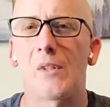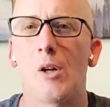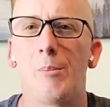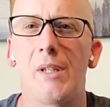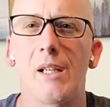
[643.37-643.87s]
I
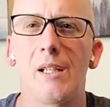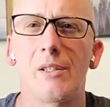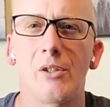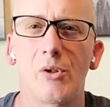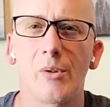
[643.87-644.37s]
hope you
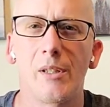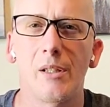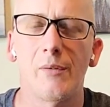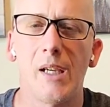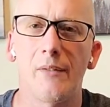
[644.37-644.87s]
guys enjoy
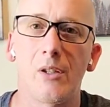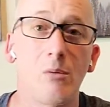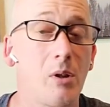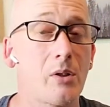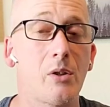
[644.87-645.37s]
it. If you have any
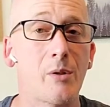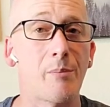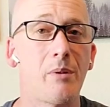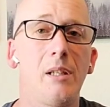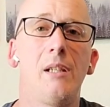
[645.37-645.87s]
questions,
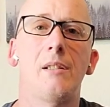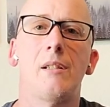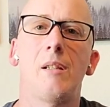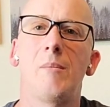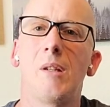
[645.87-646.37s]
please
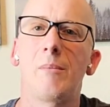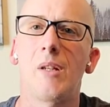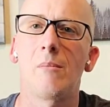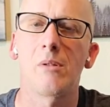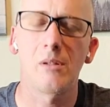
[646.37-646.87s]
hit me up
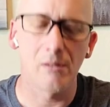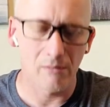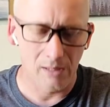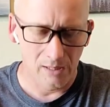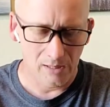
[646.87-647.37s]
down below.